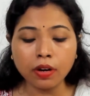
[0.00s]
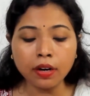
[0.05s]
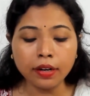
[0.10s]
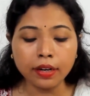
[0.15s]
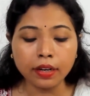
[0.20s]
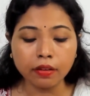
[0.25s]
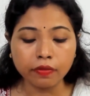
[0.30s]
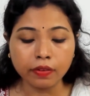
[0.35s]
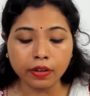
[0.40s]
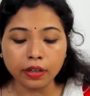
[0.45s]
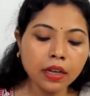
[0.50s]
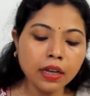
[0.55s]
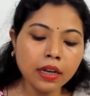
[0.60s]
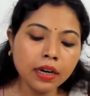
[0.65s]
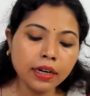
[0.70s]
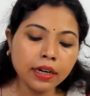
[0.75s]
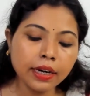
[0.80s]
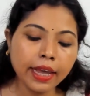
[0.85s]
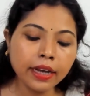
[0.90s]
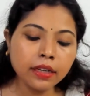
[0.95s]
river.
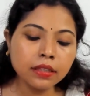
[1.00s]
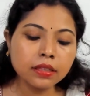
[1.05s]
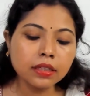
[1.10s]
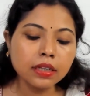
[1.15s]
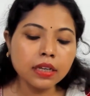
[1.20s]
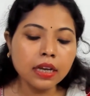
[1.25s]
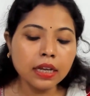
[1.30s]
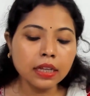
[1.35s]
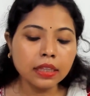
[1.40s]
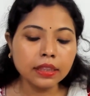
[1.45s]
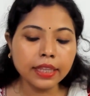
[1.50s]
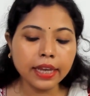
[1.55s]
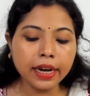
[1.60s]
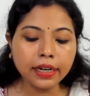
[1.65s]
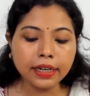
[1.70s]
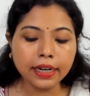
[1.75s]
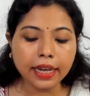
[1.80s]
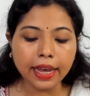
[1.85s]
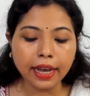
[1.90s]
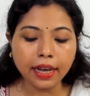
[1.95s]
Next, they
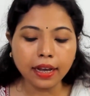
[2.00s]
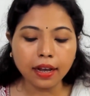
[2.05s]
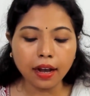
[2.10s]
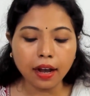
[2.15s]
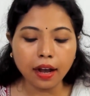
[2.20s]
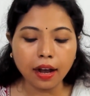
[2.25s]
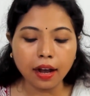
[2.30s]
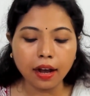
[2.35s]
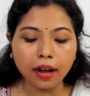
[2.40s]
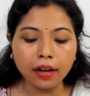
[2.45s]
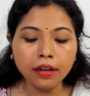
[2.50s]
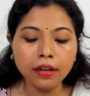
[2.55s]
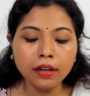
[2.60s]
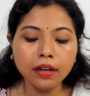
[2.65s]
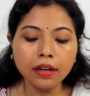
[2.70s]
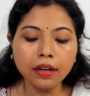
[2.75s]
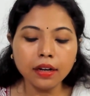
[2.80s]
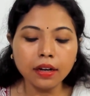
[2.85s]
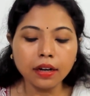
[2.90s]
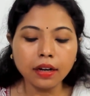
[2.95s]
take a
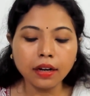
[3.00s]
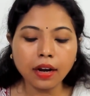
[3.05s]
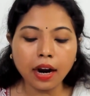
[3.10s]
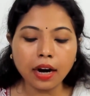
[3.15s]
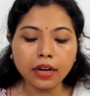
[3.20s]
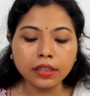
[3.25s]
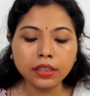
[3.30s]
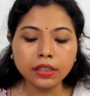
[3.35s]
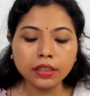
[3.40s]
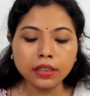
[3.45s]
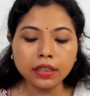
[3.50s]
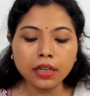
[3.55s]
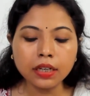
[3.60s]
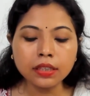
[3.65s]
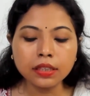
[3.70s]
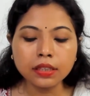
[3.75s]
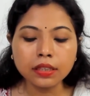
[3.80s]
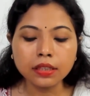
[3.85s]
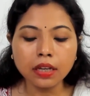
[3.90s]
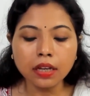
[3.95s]

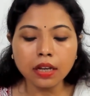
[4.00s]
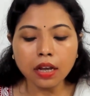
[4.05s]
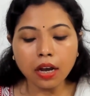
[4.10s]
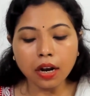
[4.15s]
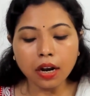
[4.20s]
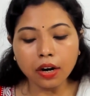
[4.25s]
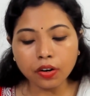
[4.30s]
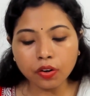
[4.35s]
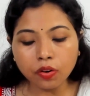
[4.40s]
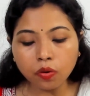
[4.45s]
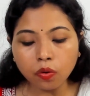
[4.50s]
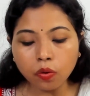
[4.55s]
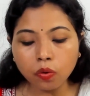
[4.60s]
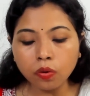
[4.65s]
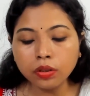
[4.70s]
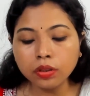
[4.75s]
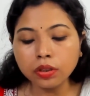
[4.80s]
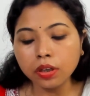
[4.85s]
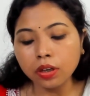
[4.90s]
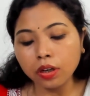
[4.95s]
Carcius
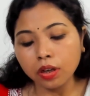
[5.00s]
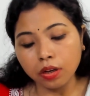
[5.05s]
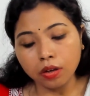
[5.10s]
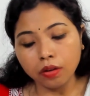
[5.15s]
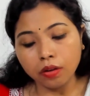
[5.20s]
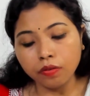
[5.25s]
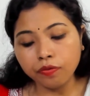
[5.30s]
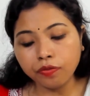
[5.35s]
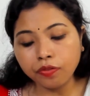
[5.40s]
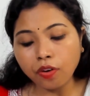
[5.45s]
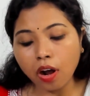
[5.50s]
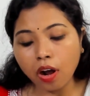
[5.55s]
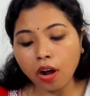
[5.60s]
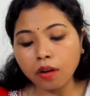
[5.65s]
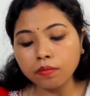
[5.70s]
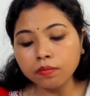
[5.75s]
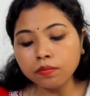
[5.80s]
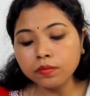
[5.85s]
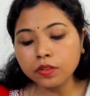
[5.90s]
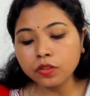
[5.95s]
route
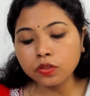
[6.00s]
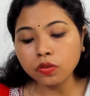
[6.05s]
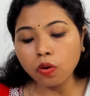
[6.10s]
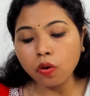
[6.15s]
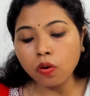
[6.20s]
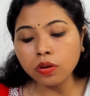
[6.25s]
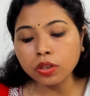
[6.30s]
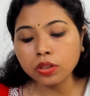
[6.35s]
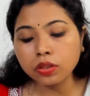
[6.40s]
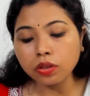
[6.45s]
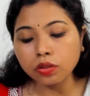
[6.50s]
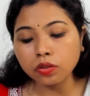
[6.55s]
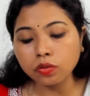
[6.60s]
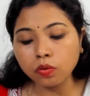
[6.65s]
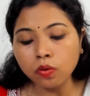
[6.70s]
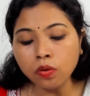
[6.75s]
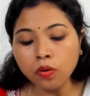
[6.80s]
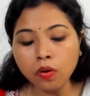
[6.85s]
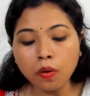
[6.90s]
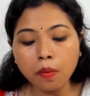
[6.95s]
from source
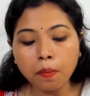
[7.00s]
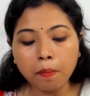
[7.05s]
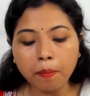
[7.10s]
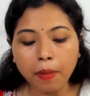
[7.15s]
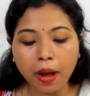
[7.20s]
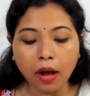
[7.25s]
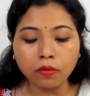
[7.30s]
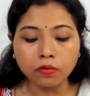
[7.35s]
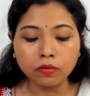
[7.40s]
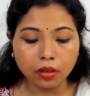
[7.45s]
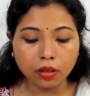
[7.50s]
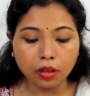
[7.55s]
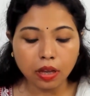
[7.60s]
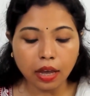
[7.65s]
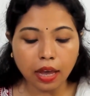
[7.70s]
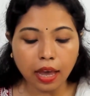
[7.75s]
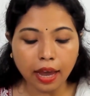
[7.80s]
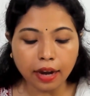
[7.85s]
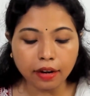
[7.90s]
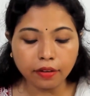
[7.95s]
to mouth,
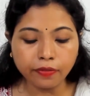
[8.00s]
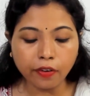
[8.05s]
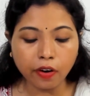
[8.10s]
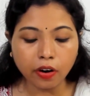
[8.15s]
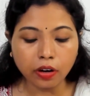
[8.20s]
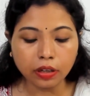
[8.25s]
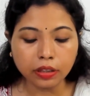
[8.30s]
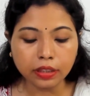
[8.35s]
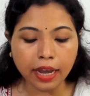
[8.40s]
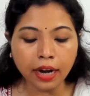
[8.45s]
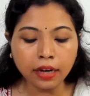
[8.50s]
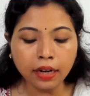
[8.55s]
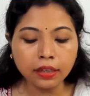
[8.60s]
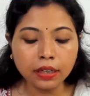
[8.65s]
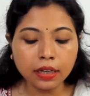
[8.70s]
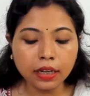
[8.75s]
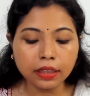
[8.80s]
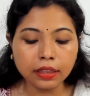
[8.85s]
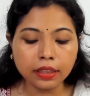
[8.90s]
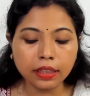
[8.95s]
and for that
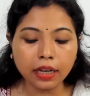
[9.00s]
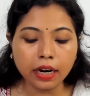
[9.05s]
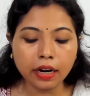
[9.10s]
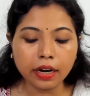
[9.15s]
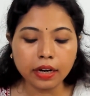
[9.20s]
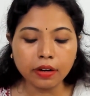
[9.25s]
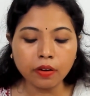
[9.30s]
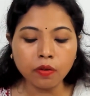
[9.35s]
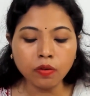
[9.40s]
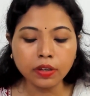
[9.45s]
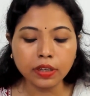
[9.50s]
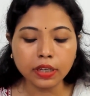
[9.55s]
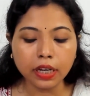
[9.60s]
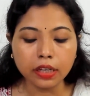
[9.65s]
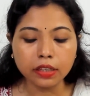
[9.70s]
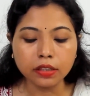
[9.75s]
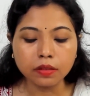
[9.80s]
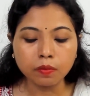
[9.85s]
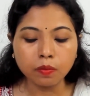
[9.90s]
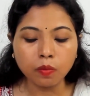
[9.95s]
their route
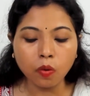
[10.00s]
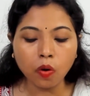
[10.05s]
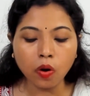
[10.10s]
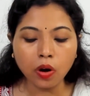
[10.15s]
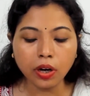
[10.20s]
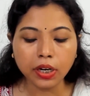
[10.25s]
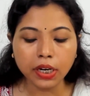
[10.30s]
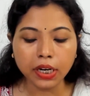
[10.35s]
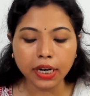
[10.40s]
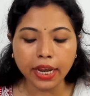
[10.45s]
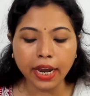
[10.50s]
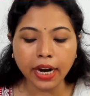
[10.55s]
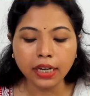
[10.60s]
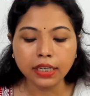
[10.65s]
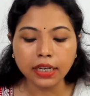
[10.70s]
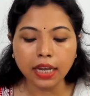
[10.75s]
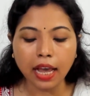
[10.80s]
is more direct.